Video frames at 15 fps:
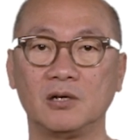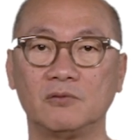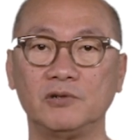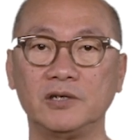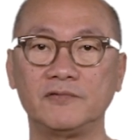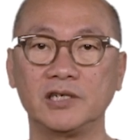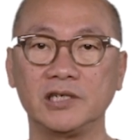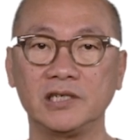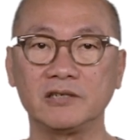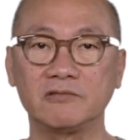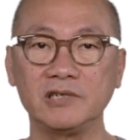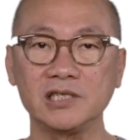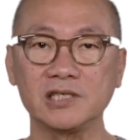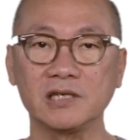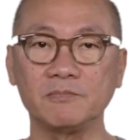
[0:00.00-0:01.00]
With the
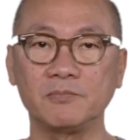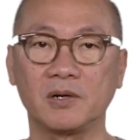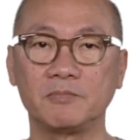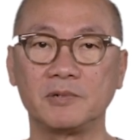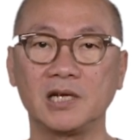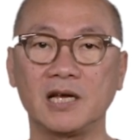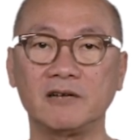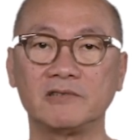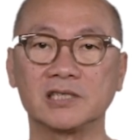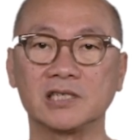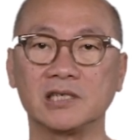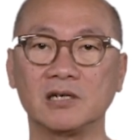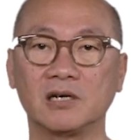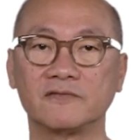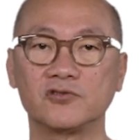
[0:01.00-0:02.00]
increasing
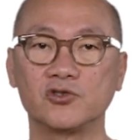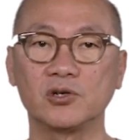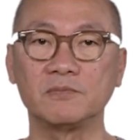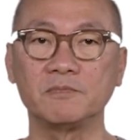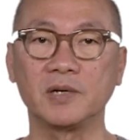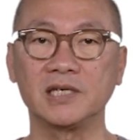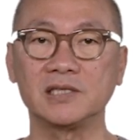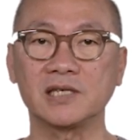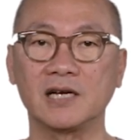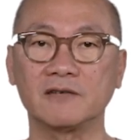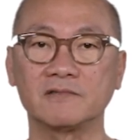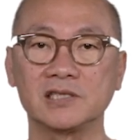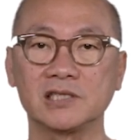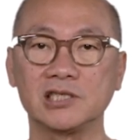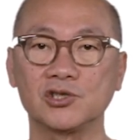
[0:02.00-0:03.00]
popularity of drone-based
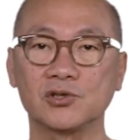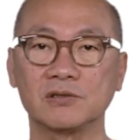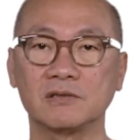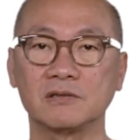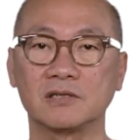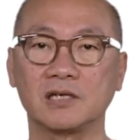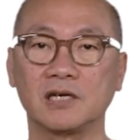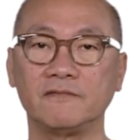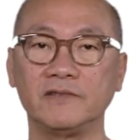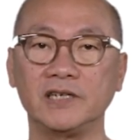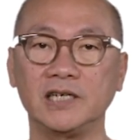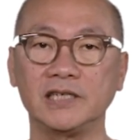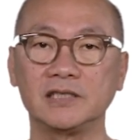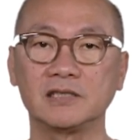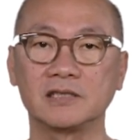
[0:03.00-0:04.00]
acquisition and
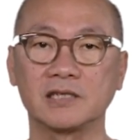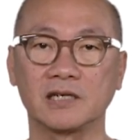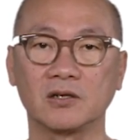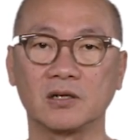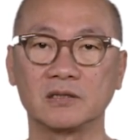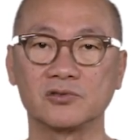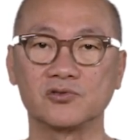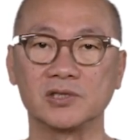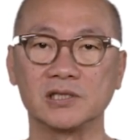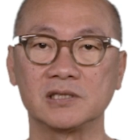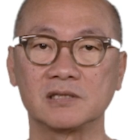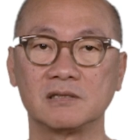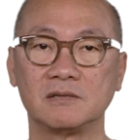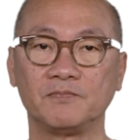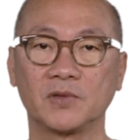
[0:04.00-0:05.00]
related technologies,